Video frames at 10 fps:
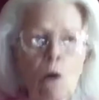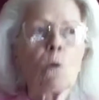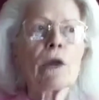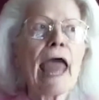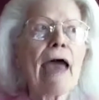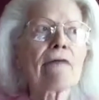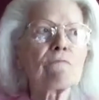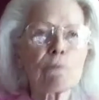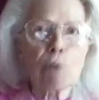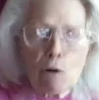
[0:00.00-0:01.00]
We
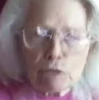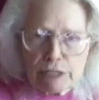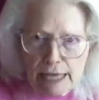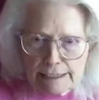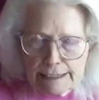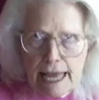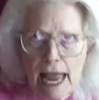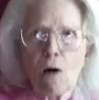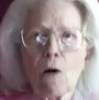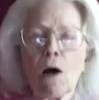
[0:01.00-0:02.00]
have protests
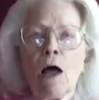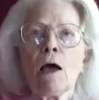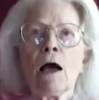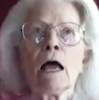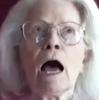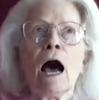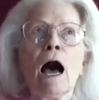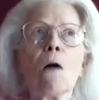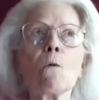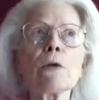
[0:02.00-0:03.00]
now.
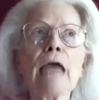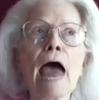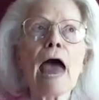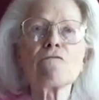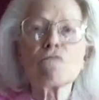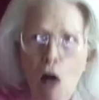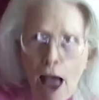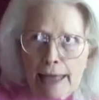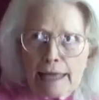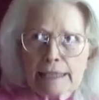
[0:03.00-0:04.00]
We have
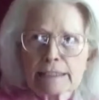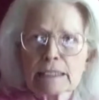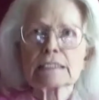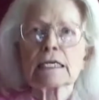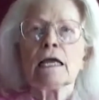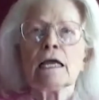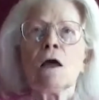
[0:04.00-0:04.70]
riots.